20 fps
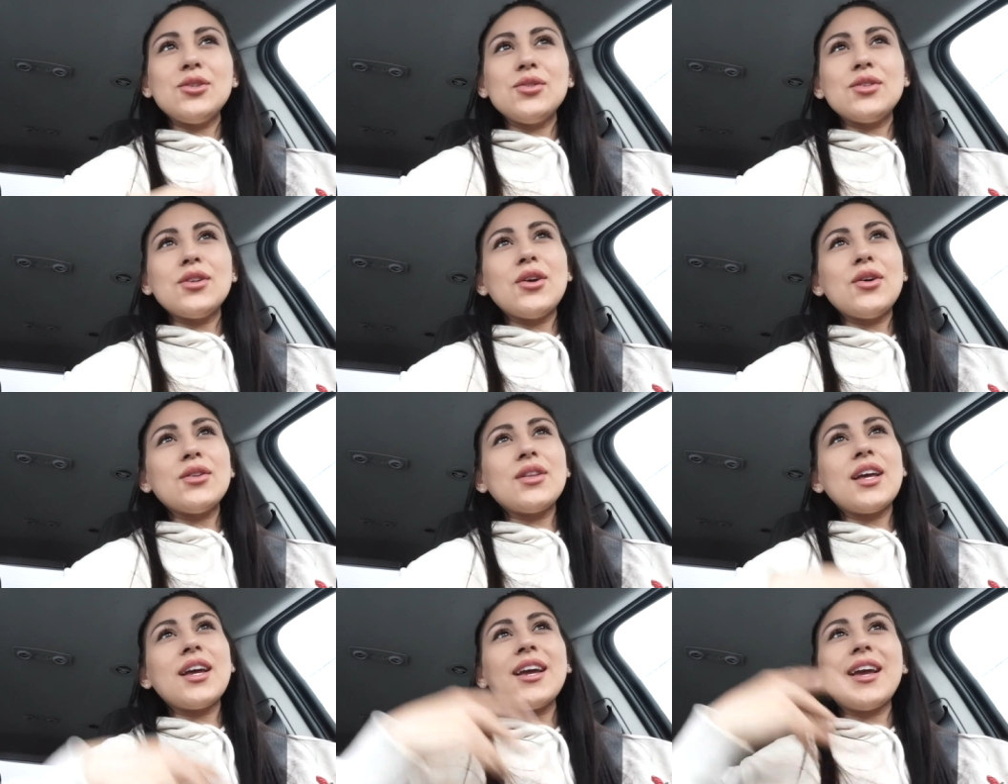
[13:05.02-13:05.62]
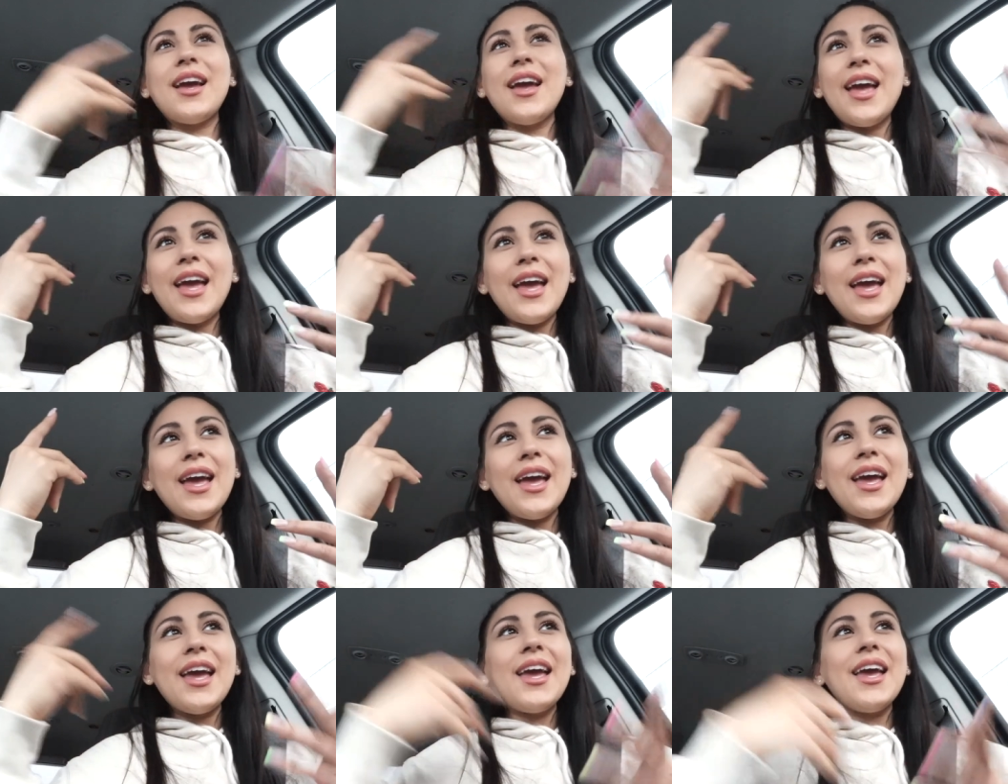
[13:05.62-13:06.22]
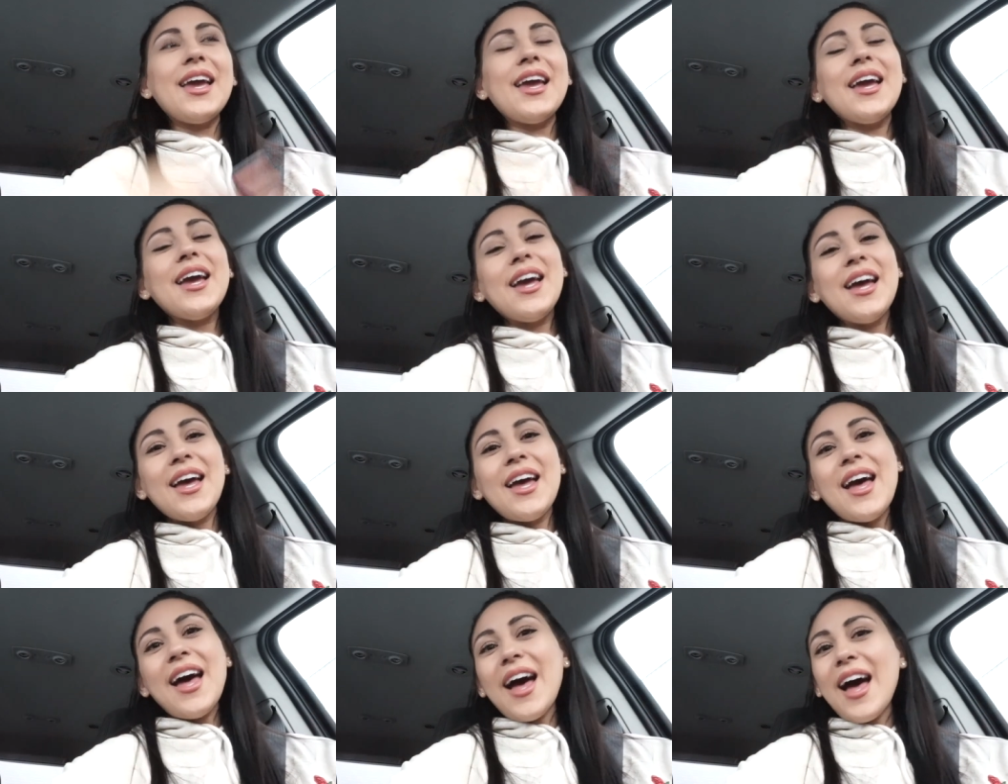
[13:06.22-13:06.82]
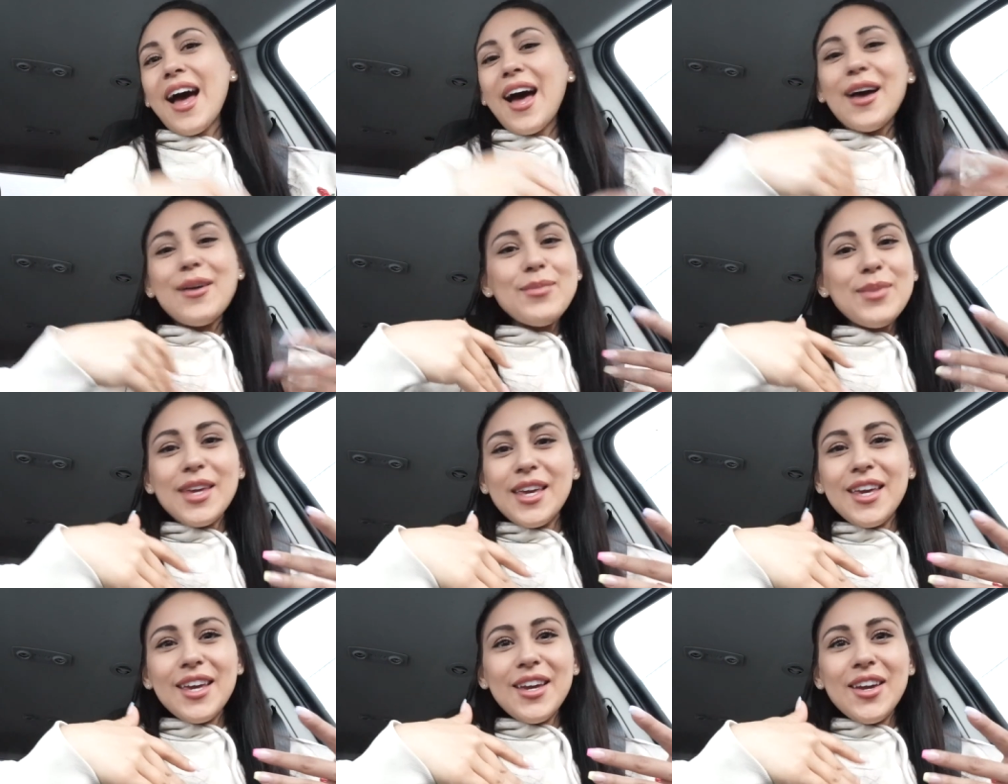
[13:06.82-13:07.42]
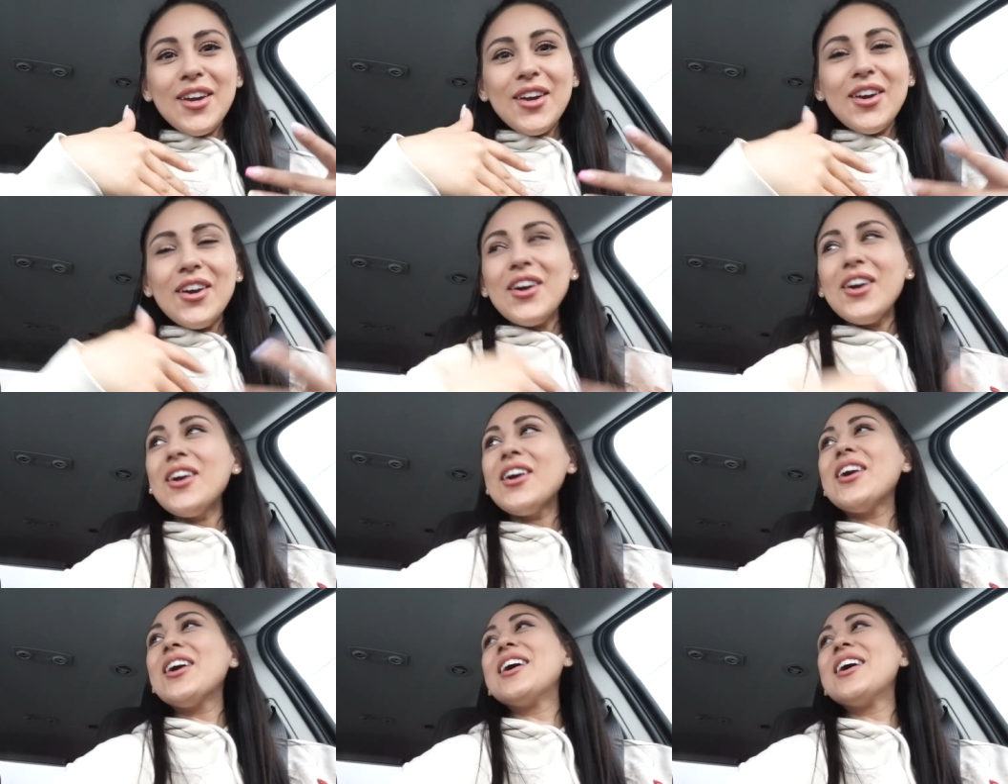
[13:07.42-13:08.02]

you know, like, hey, I'm here.